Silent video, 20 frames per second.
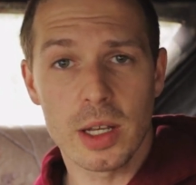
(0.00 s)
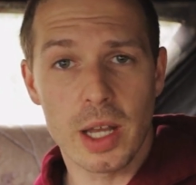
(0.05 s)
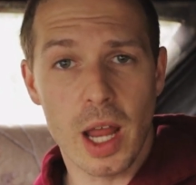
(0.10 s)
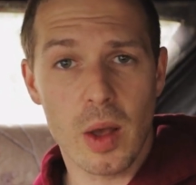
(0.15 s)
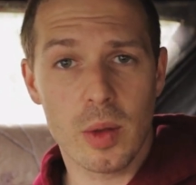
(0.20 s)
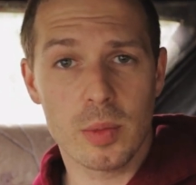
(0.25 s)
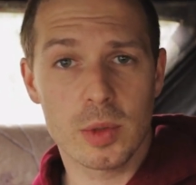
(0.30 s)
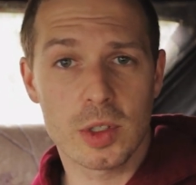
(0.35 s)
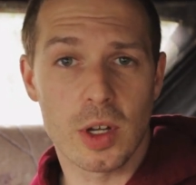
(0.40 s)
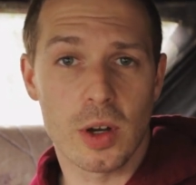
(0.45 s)

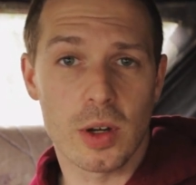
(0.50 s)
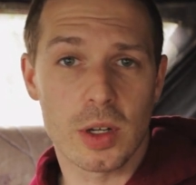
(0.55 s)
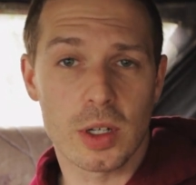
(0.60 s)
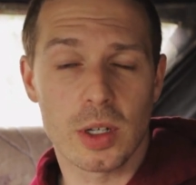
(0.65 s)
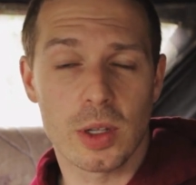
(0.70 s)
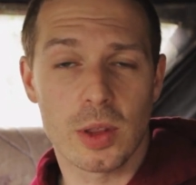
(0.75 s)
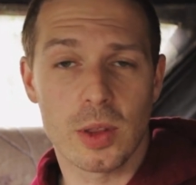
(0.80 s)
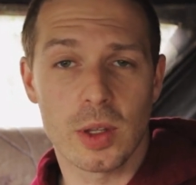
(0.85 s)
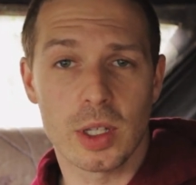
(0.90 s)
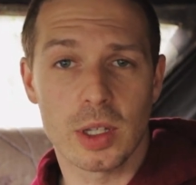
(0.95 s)
Now I'm
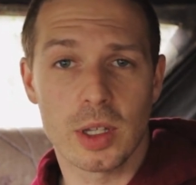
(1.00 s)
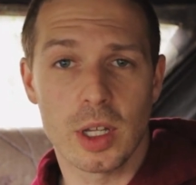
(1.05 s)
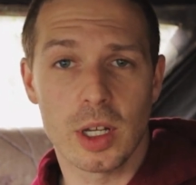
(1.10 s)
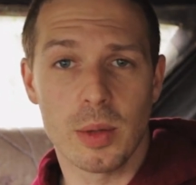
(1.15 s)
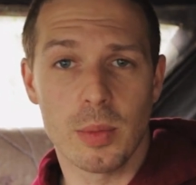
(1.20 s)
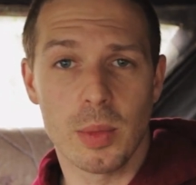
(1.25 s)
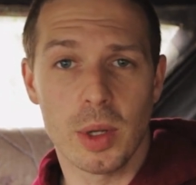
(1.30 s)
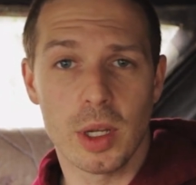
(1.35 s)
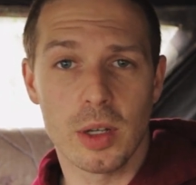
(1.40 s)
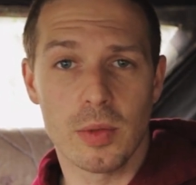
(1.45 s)
starting to think that
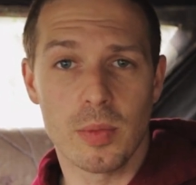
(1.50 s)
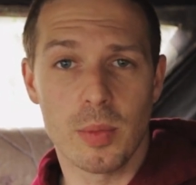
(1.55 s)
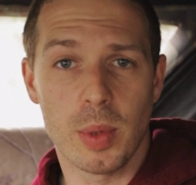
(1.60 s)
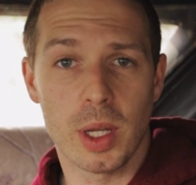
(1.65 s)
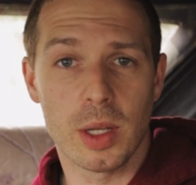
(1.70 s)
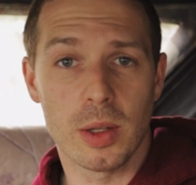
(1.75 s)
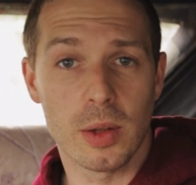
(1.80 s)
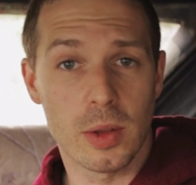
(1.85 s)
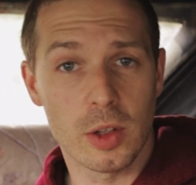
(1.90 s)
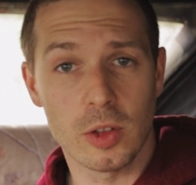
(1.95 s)
it might have
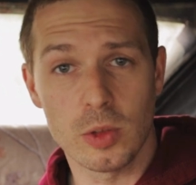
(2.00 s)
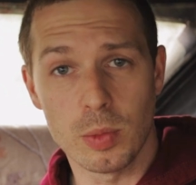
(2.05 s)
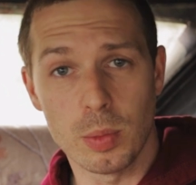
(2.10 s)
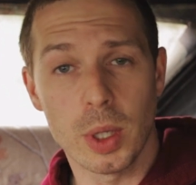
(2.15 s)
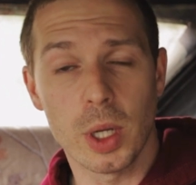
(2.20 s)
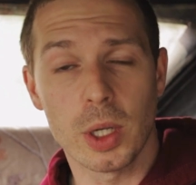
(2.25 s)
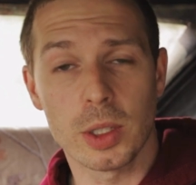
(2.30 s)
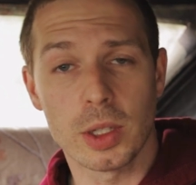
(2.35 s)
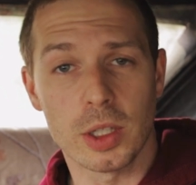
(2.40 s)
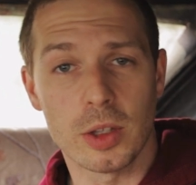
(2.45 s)
been this
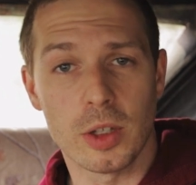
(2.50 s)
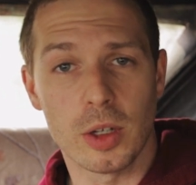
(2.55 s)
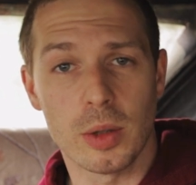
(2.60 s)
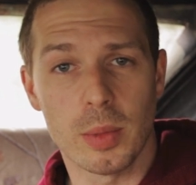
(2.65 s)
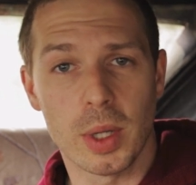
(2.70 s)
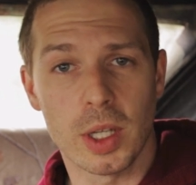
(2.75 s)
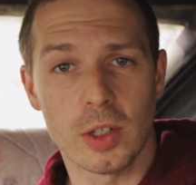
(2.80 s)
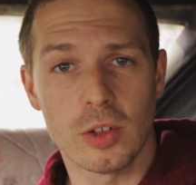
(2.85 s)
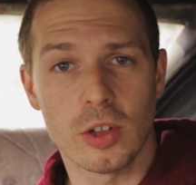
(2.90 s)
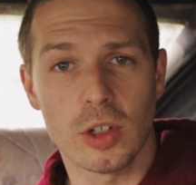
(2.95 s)
bug that they're
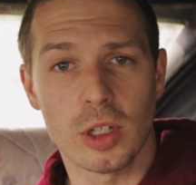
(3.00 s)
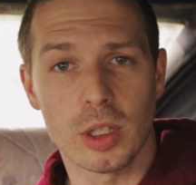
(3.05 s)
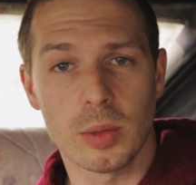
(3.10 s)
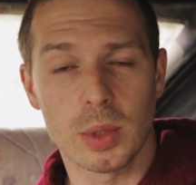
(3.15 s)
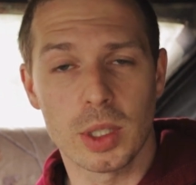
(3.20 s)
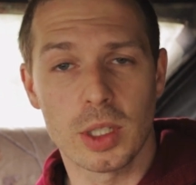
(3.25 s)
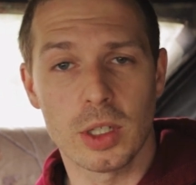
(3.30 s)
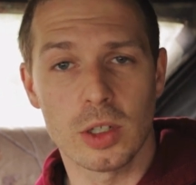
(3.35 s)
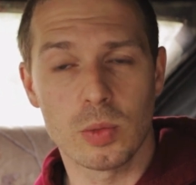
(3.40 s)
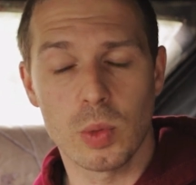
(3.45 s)
mentioning,
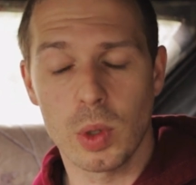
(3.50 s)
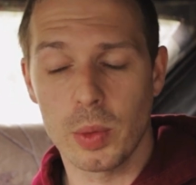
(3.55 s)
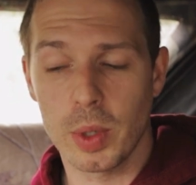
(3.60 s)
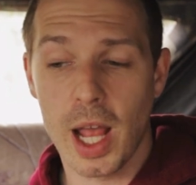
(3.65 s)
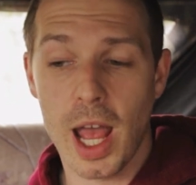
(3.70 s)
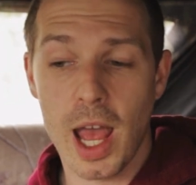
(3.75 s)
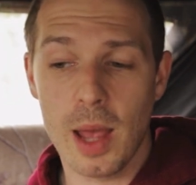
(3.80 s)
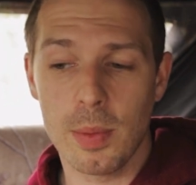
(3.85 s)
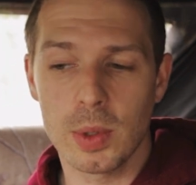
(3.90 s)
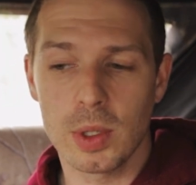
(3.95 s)
because what
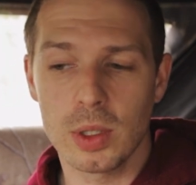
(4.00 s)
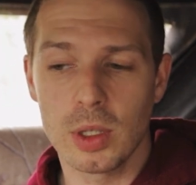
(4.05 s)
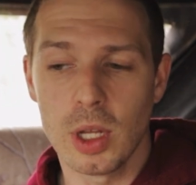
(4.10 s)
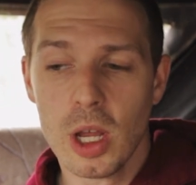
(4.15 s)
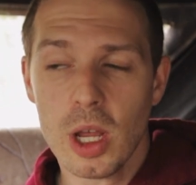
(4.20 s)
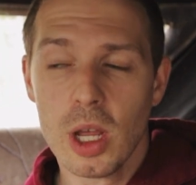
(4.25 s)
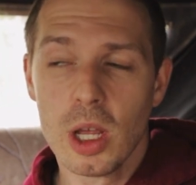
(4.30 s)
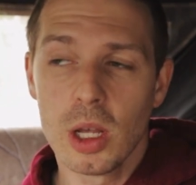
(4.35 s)
would happen